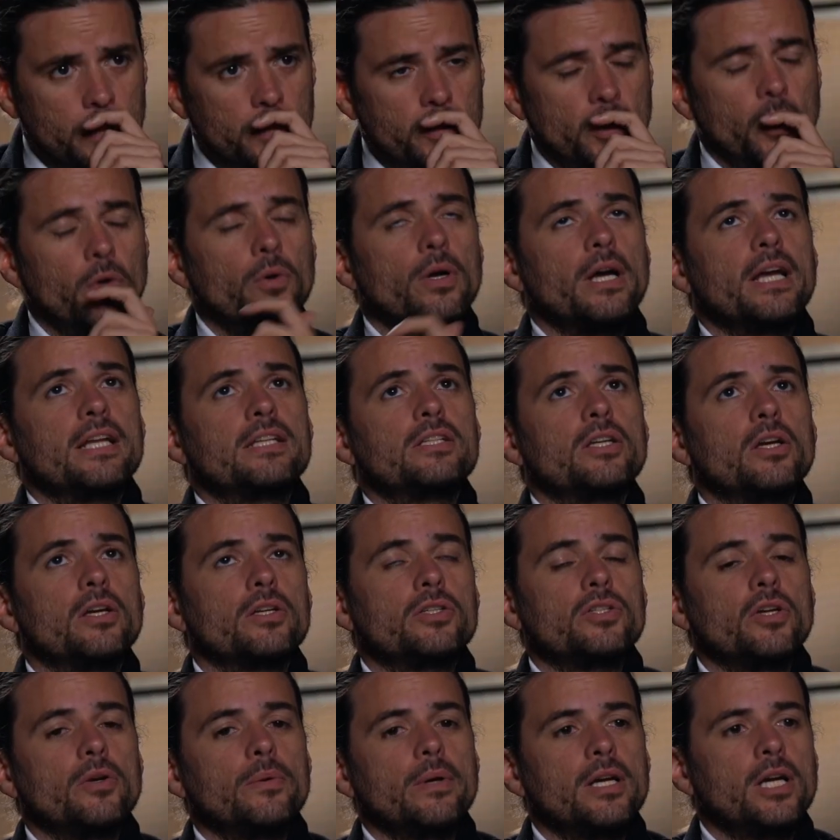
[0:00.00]

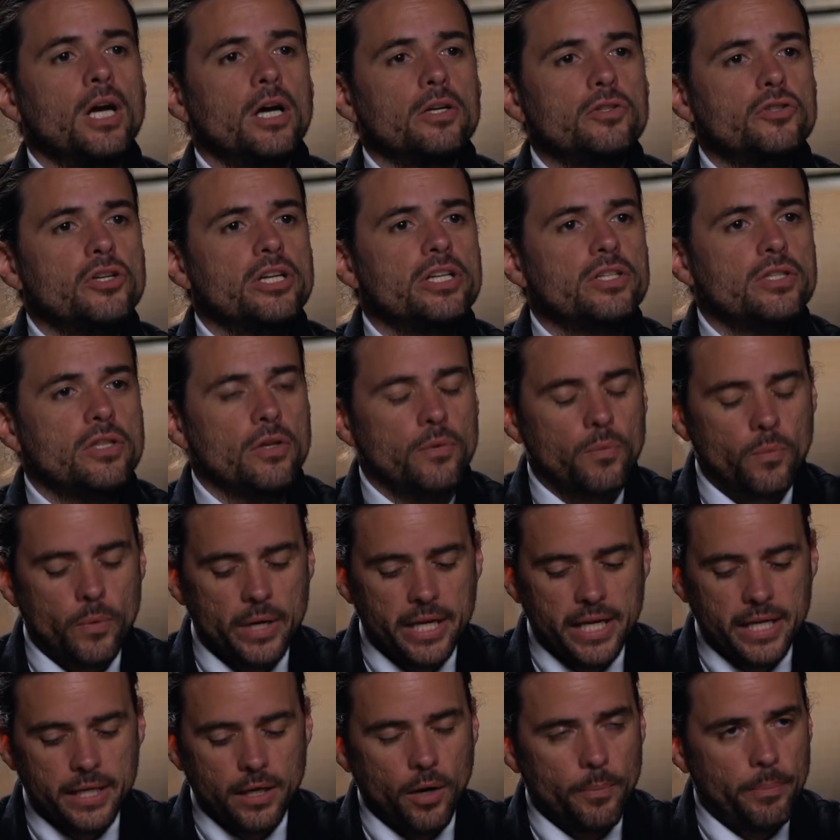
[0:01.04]
So countries that
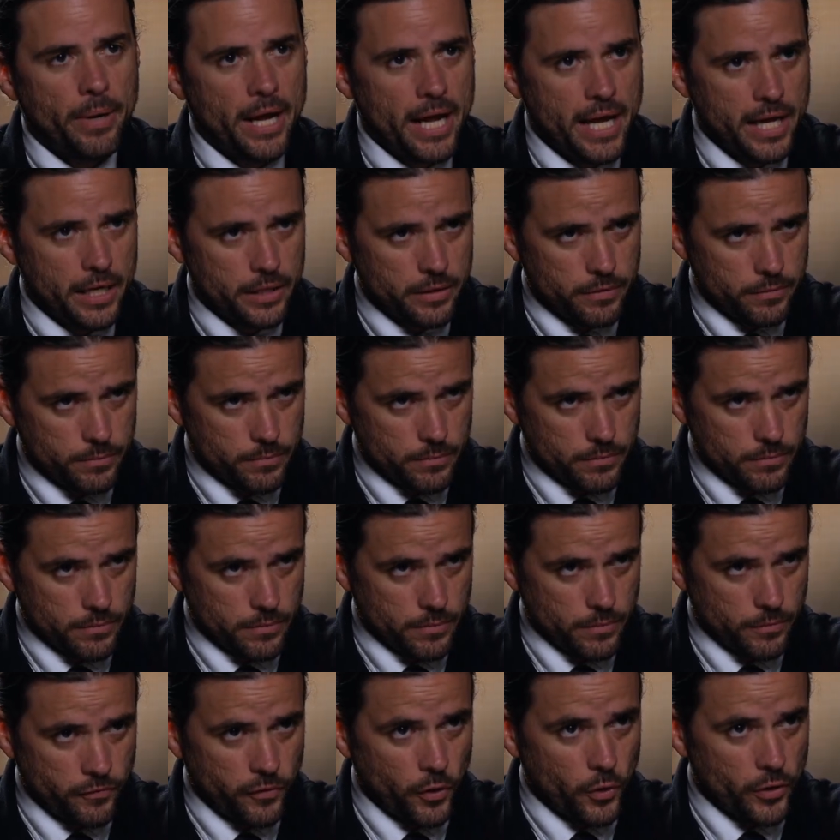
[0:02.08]
we are paying
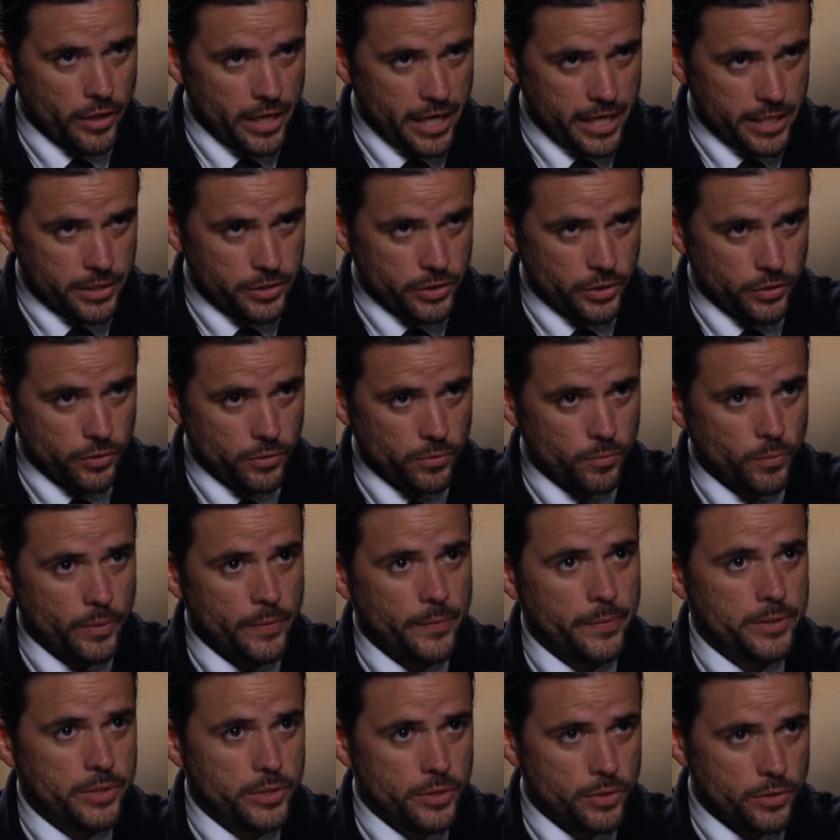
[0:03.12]
foreign aid to, we
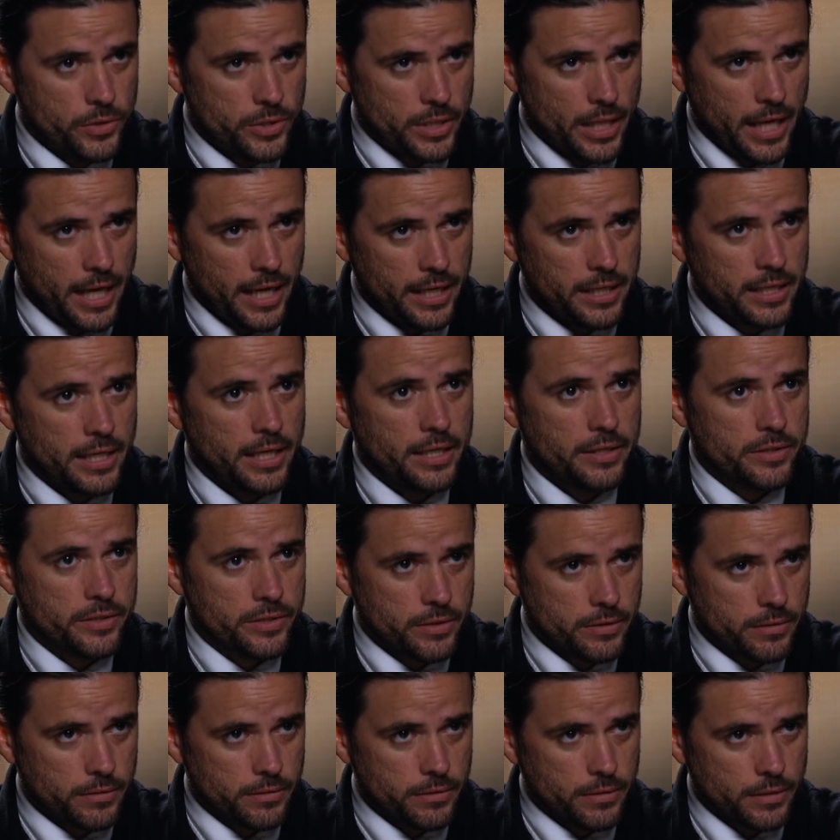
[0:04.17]
would use that
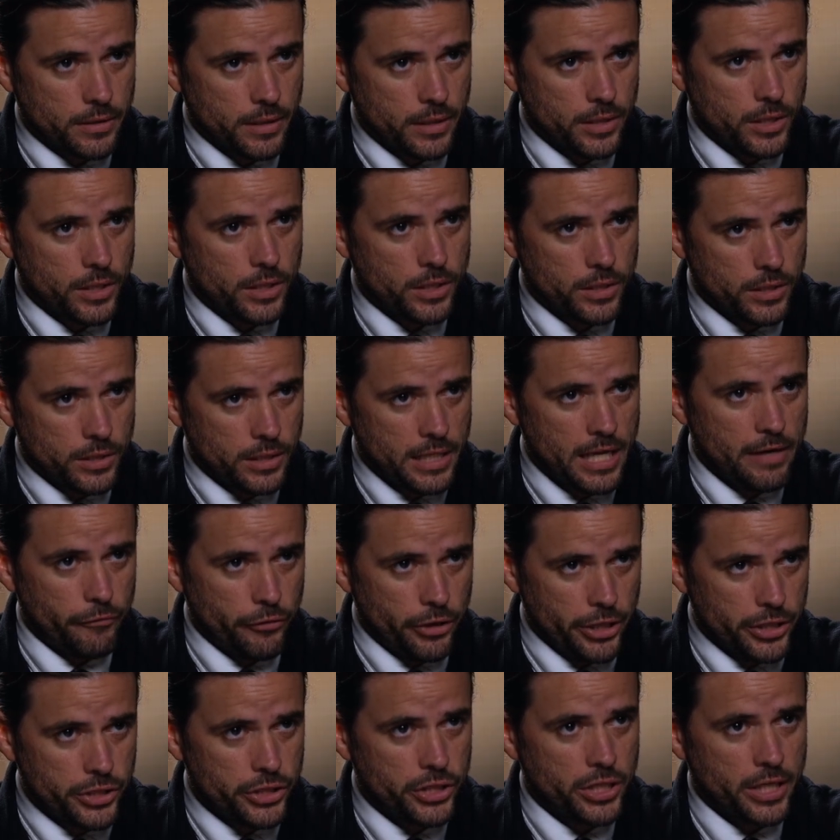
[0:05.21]
as
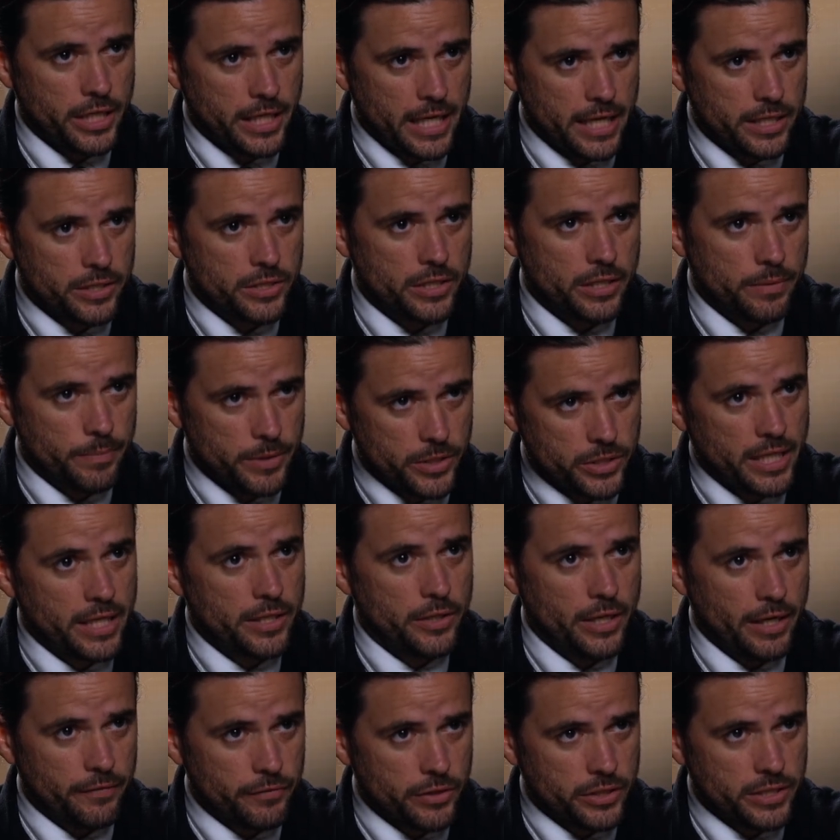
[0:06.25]
leverage against them and say
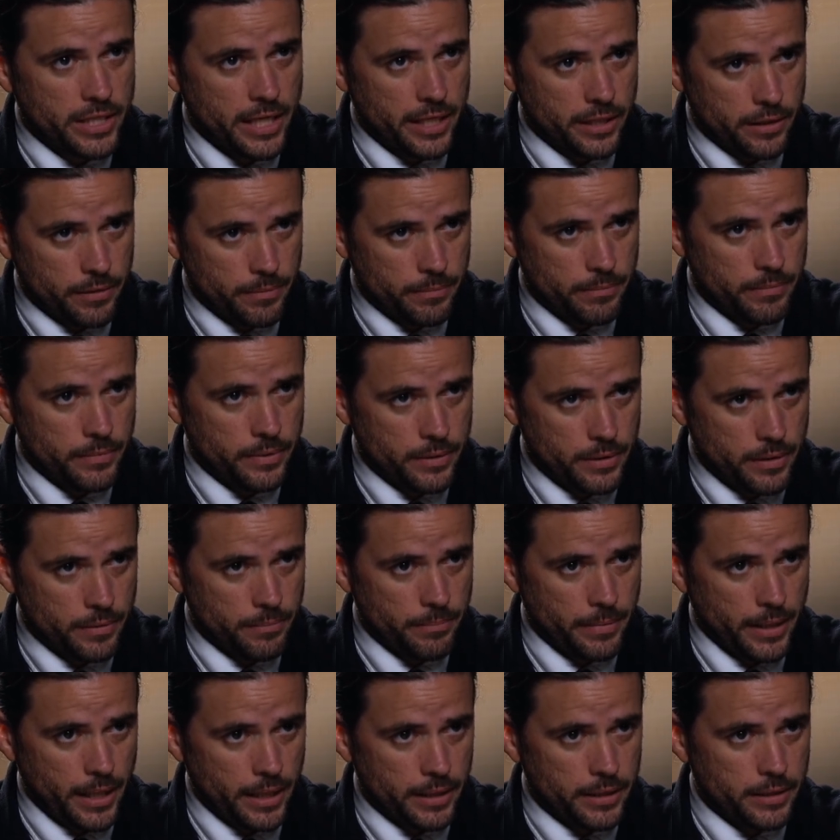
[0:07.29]
you have to take them. That's one
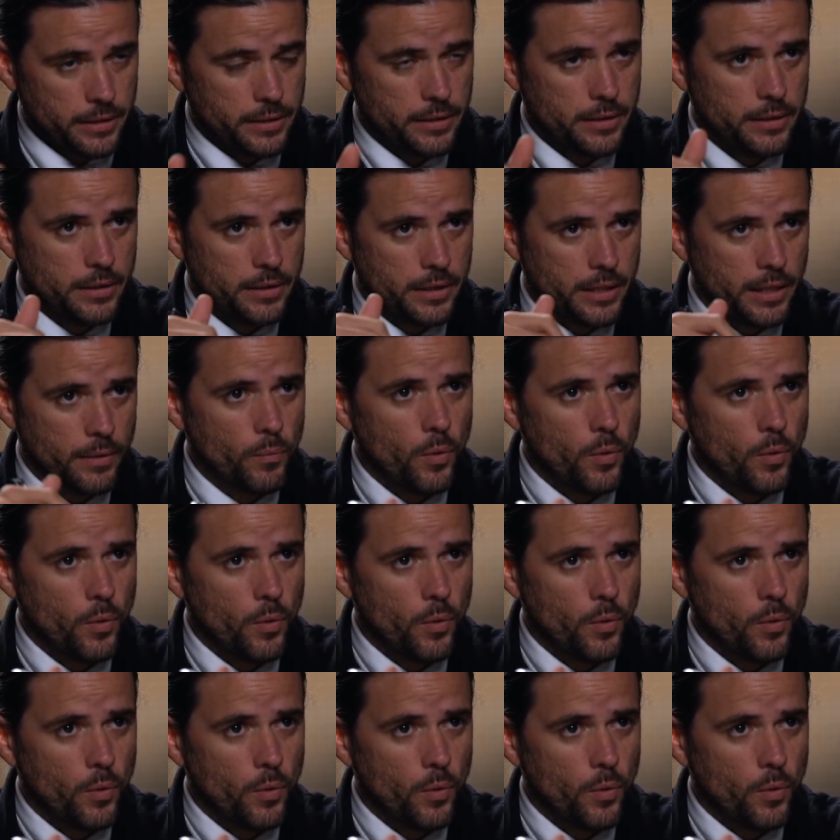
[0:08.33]
of the things we could do.